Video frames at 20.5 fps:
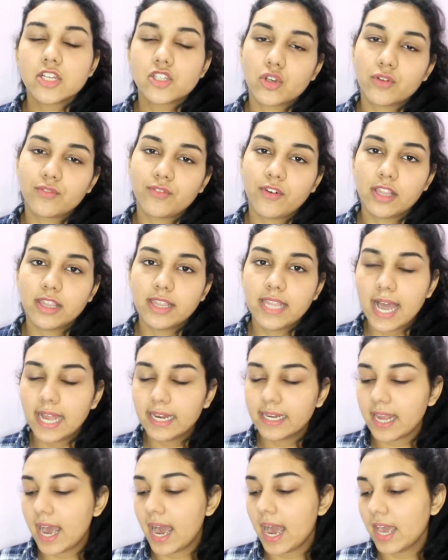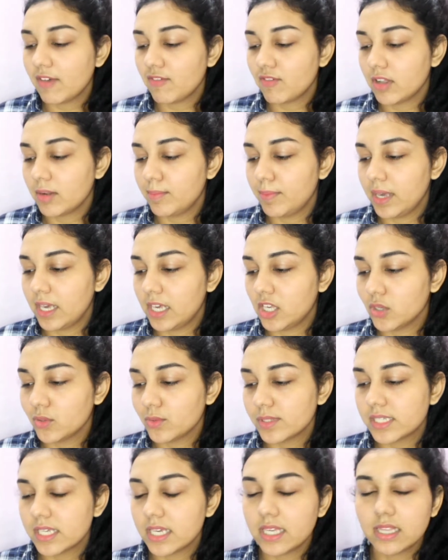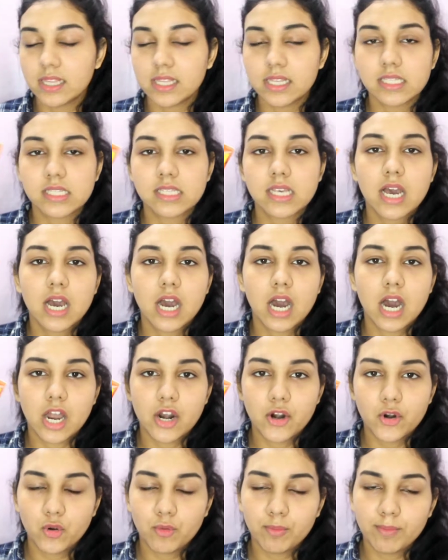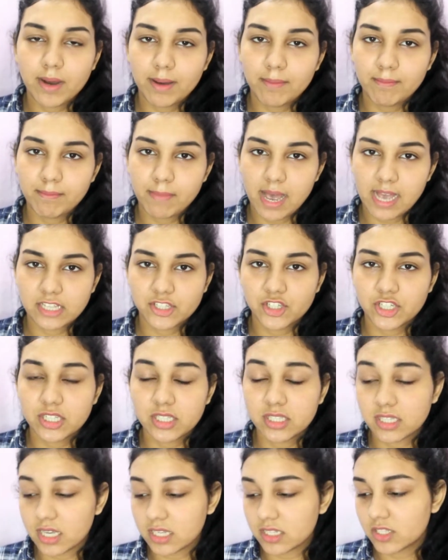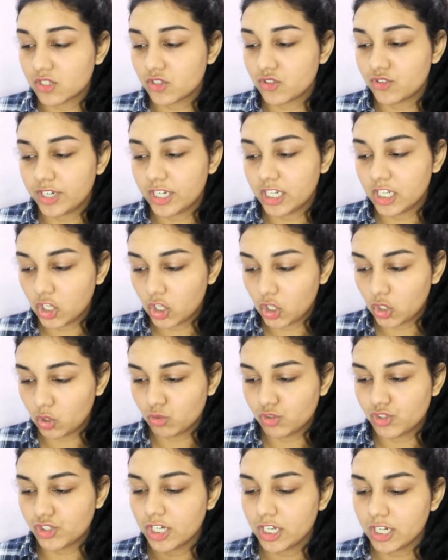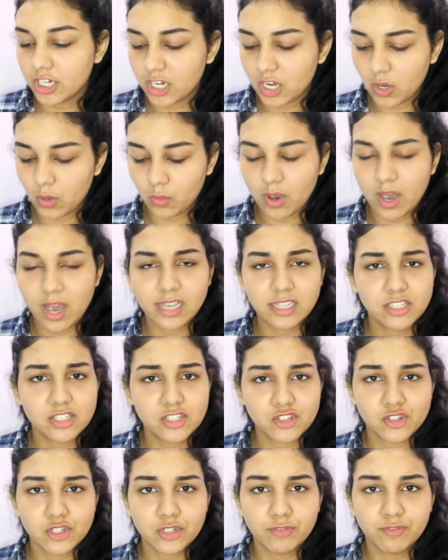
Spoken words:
So for that I will be using this Aroma Magic sunscreen lotion. Now I just